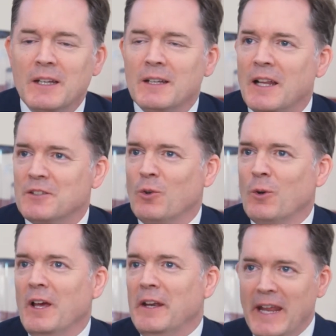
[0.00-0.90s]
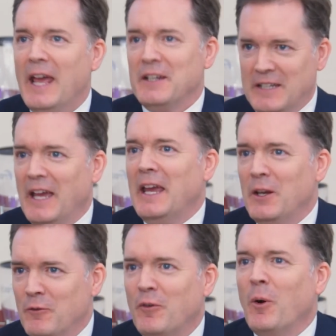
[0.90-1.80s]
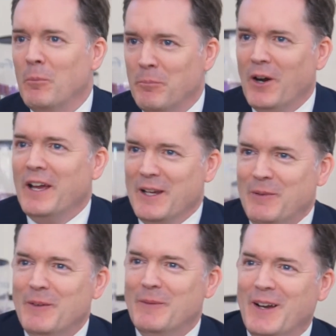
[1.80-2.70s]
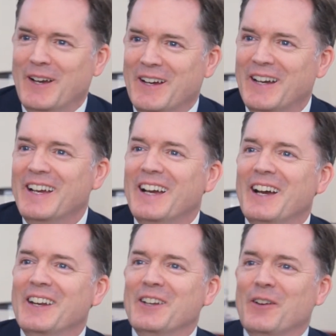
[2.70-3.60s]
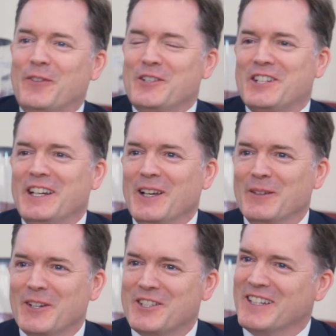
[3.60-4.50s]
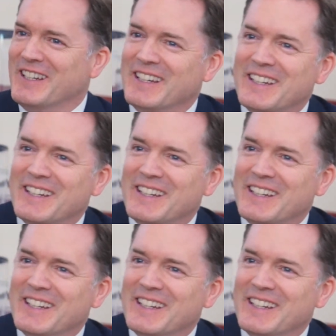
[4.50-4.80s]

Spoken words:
Let's call it a net gain from buying a Fracino machine.